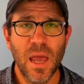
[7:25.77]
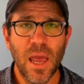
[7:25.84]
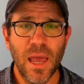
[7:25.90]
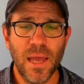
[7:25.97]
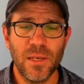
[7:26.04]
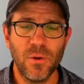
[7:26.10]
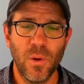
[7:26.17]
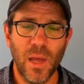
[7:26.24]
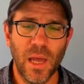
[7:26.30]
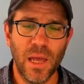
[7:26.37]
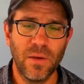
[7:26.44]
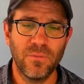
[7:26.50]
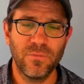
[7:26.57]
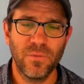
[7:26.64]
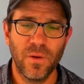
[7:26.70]
and you
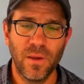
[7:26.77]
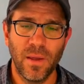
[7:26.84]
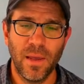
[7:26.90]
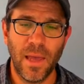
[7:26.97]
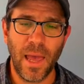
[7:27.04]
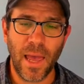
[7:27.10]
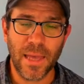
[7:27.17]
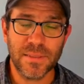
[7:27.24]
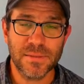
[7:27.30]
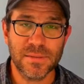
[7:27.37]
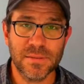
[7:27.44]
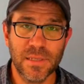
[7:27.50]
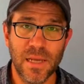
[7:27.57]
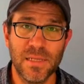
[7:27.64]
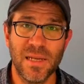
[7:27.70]
have
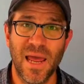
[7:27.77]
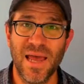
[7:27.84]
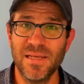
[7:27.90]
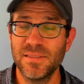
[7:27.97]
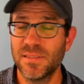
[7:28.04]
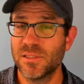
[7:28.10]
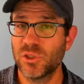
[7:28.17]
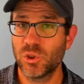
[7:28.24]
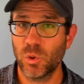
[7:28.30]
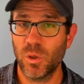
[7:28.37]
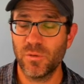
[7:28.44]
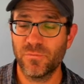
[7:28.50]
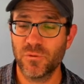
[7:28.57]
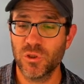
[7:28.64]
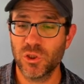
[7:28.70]
S, and S is short
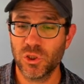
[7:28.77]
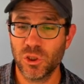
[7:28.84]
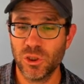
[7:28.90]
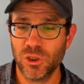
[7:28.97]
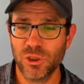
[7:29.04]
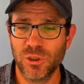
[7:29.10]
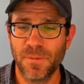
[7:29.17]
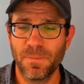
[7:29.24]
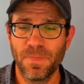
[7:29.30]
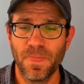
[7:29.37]
for search.